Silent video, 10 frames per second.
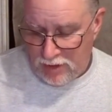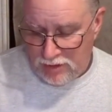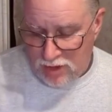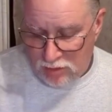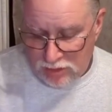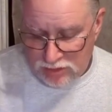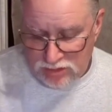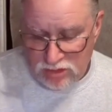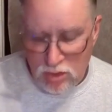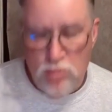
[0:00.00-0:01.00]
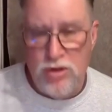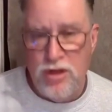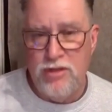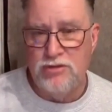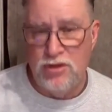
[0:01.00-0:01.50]
Don't assume what
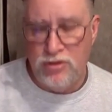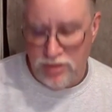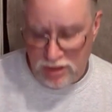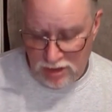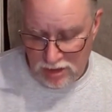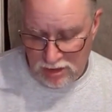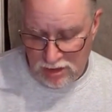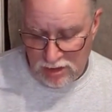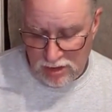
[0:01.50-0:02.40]
others are thinking